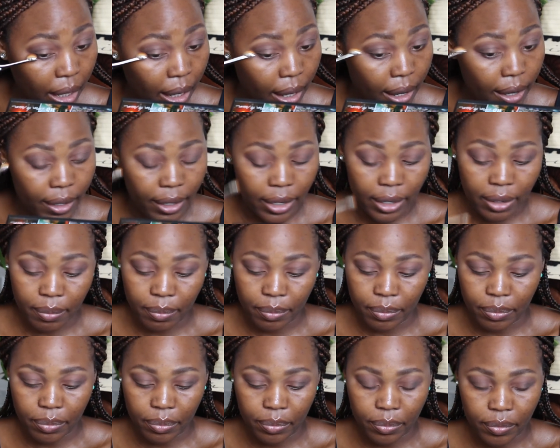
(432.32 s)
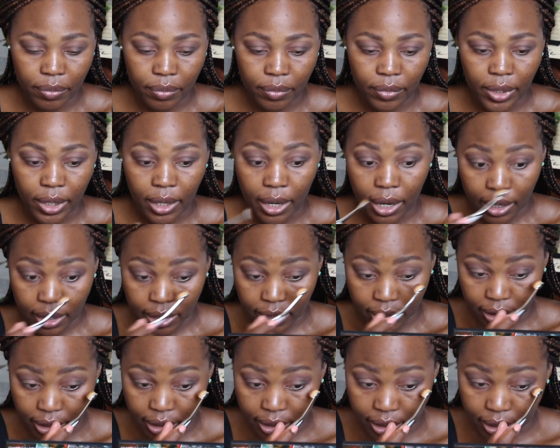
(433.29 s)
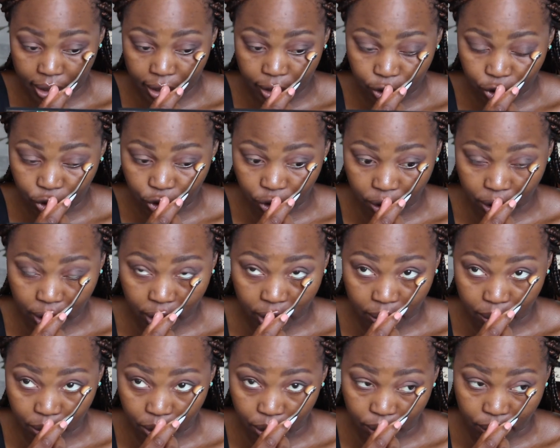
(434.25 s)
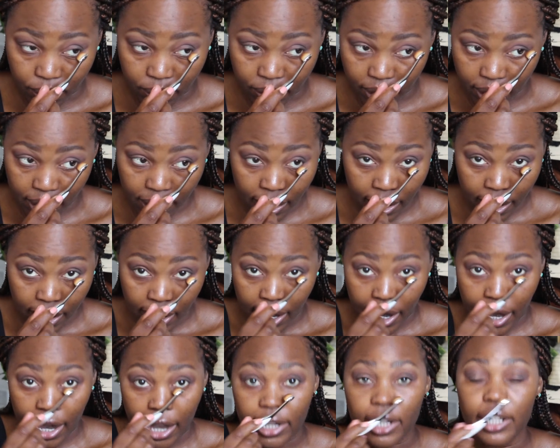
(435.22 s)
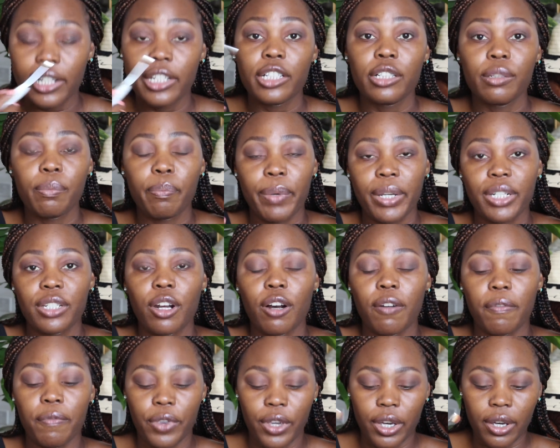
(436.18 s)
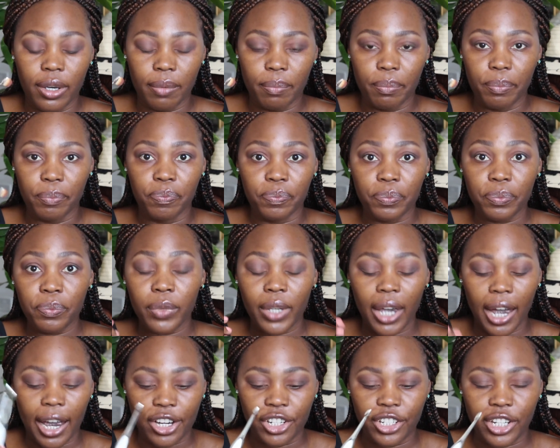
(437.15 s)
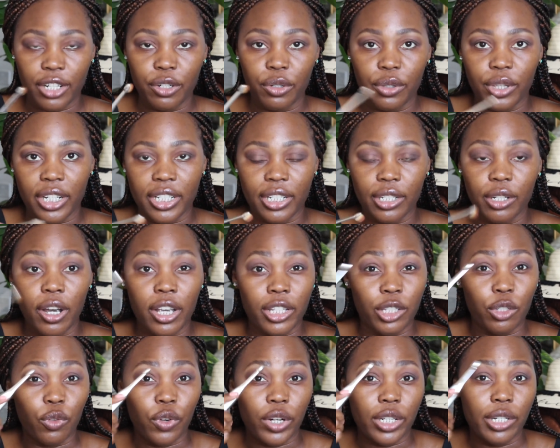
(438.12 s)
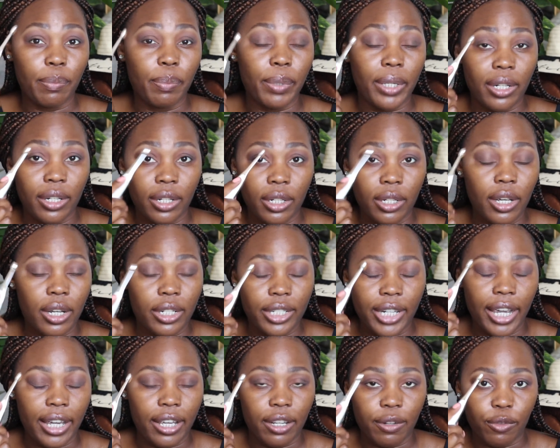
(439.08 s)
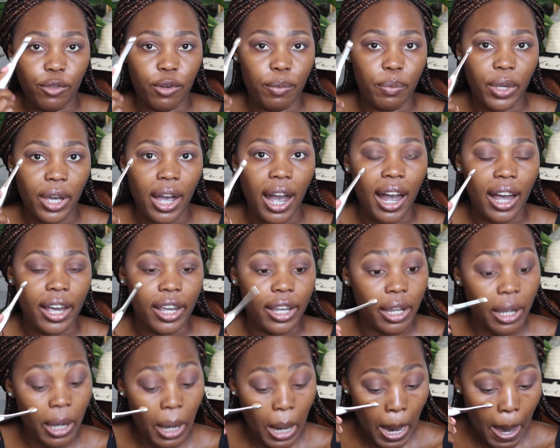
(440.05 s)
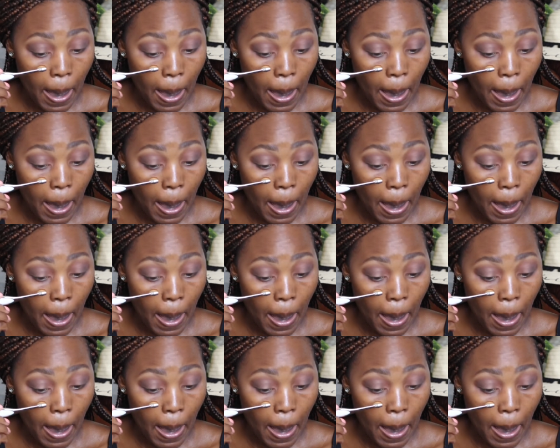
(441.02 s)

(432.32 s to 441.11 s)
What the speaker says: eye. This is still shot that I'm using, and a little bit of the eyeshadow that has already been taken from the eye.